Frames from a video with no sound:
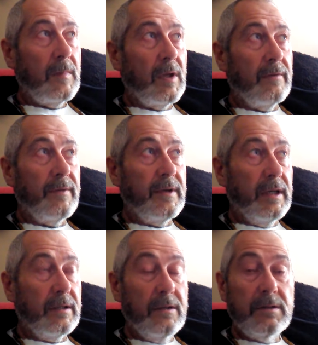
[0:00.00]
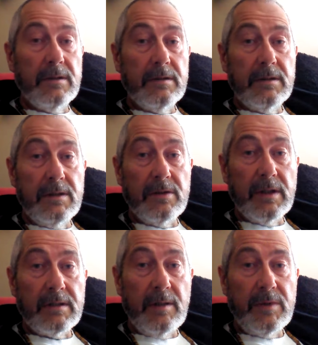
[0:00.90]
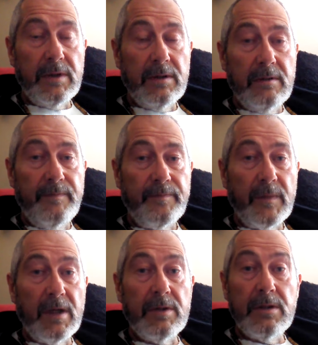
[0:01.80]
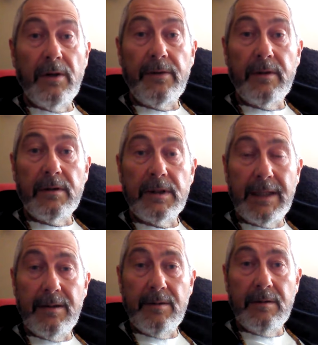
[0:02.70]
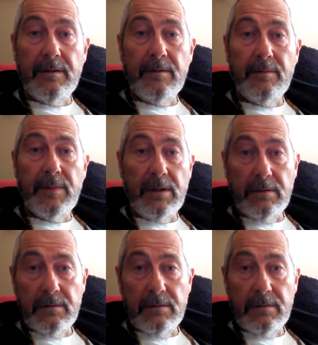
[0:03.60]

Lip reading: If the diagnosis is not accepted, there is nothing can be done.